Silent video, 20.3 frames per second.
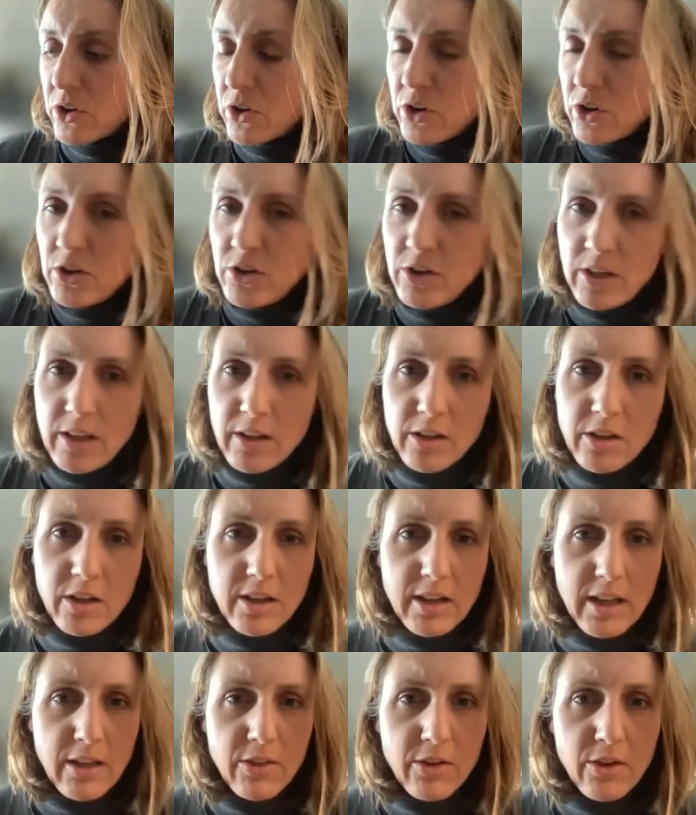Could
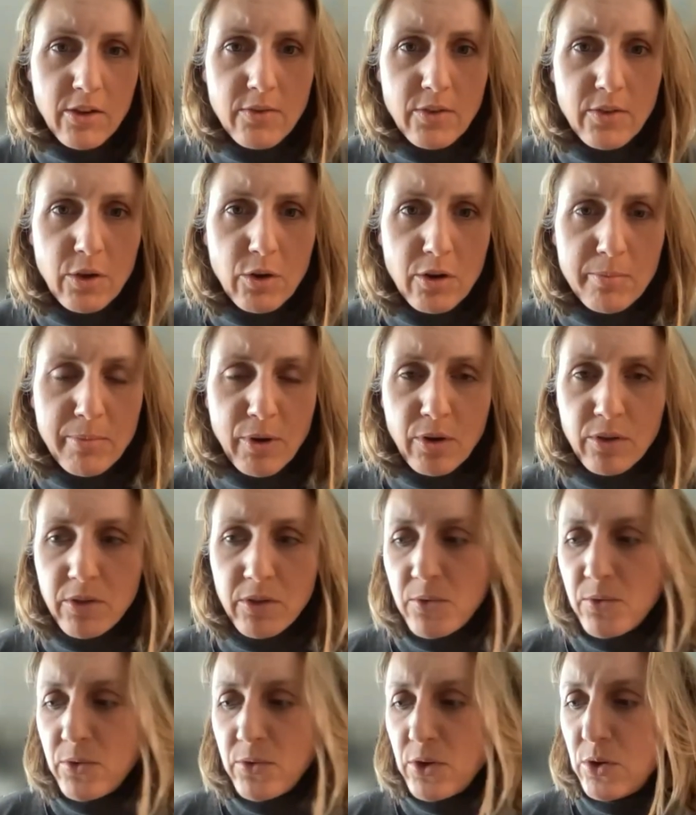either of you or
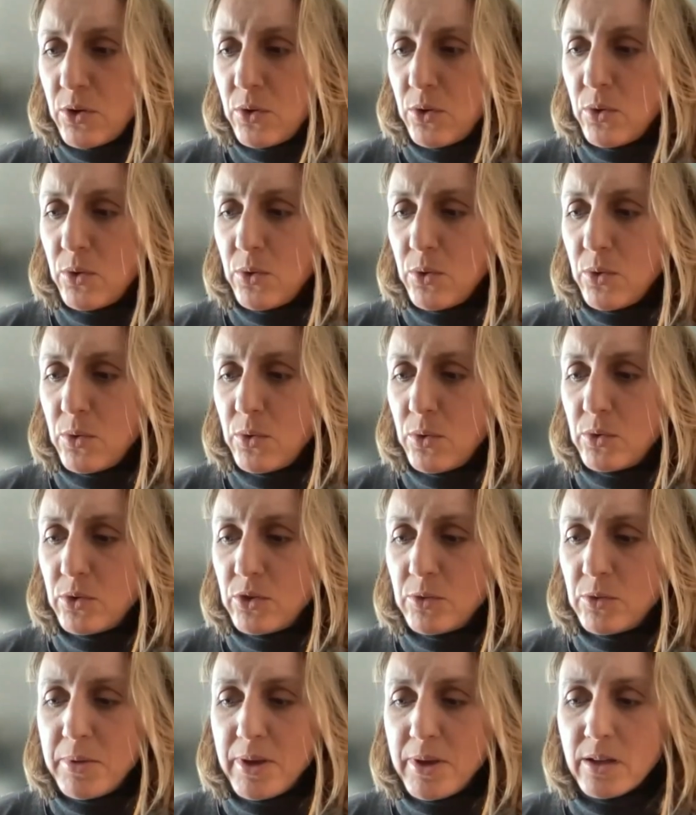both of you
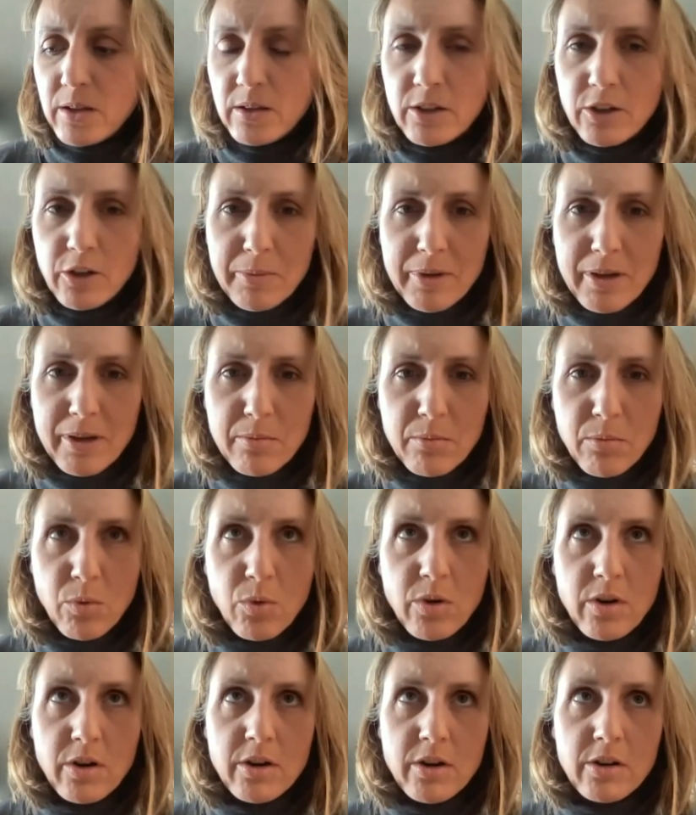speak a little bit
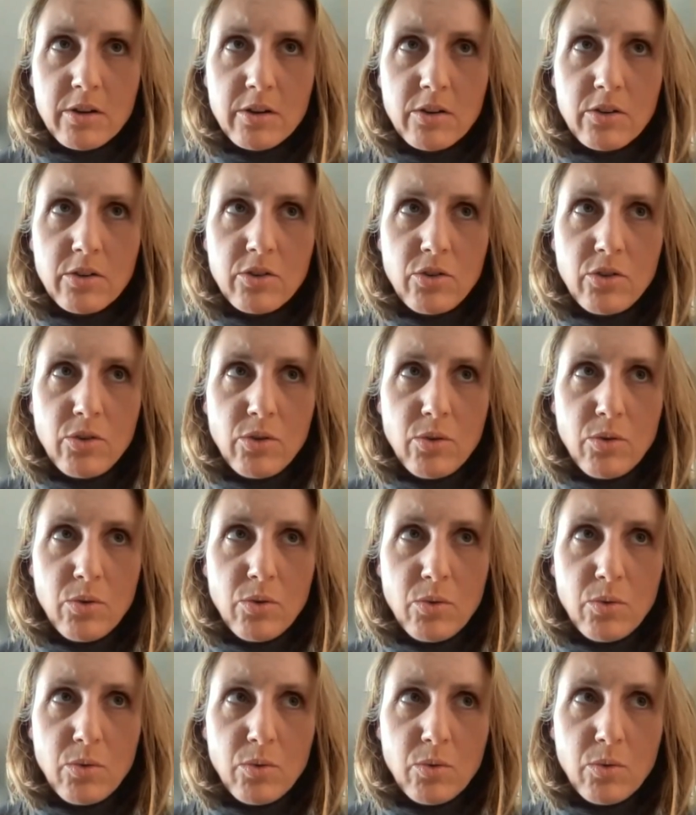more
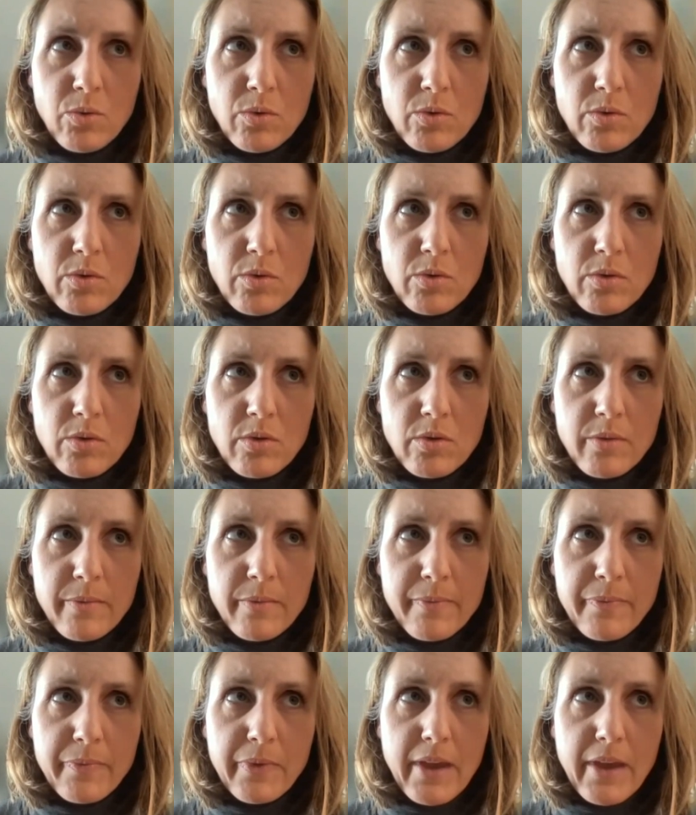to
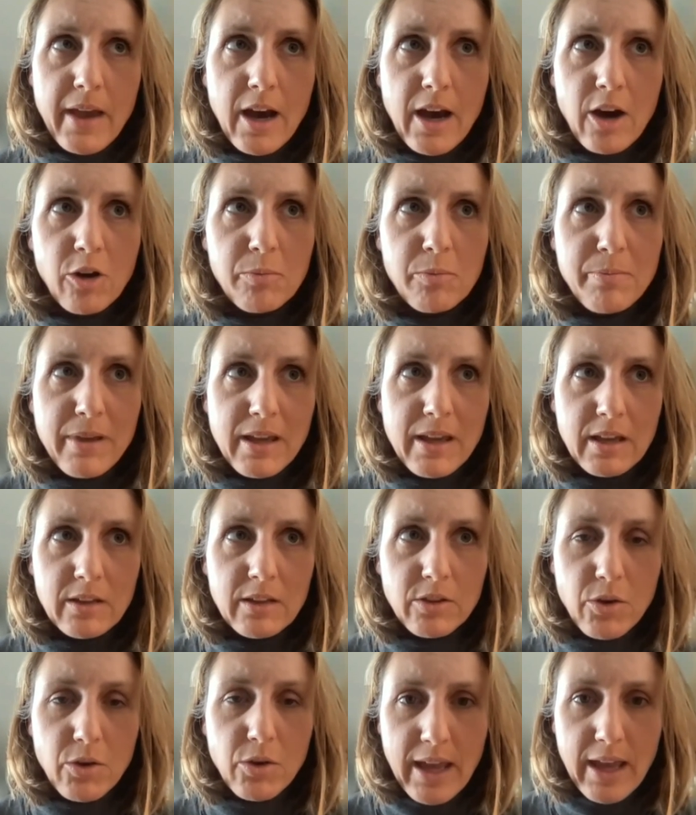how
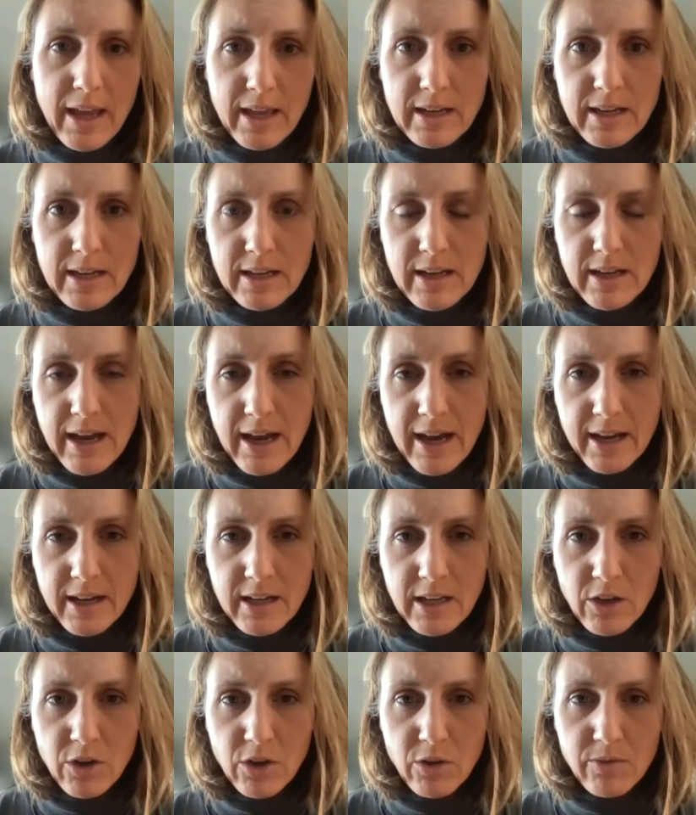being located
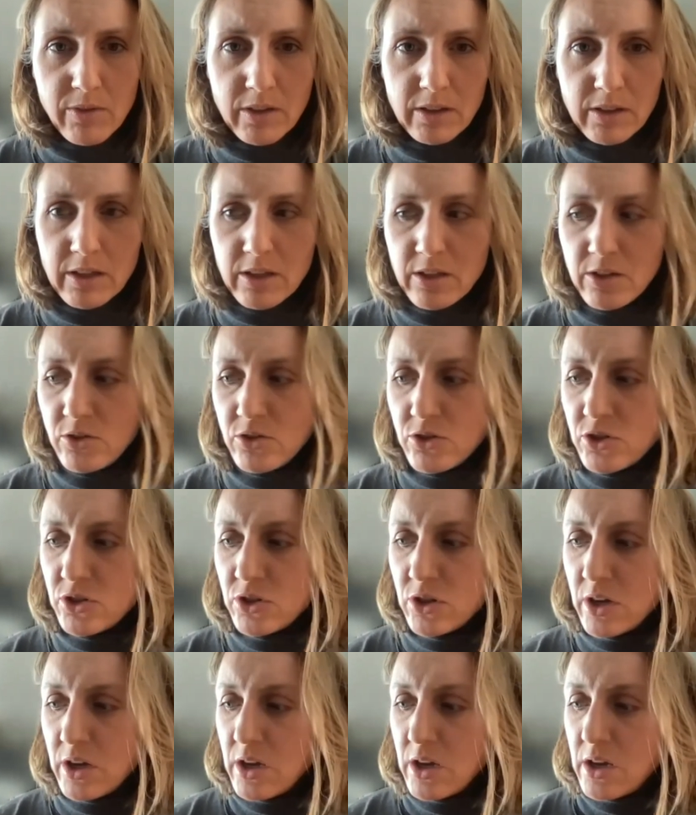at
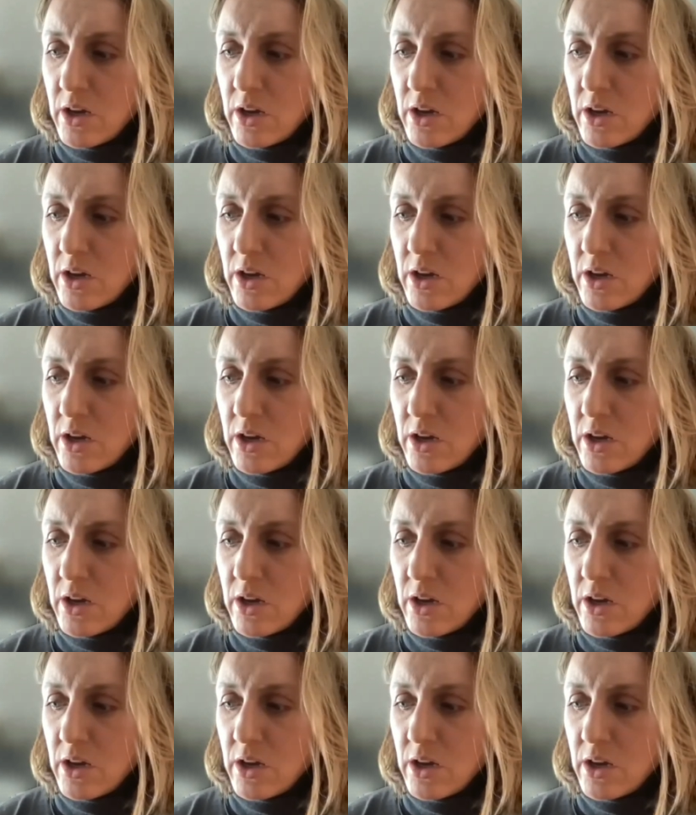Ecovillage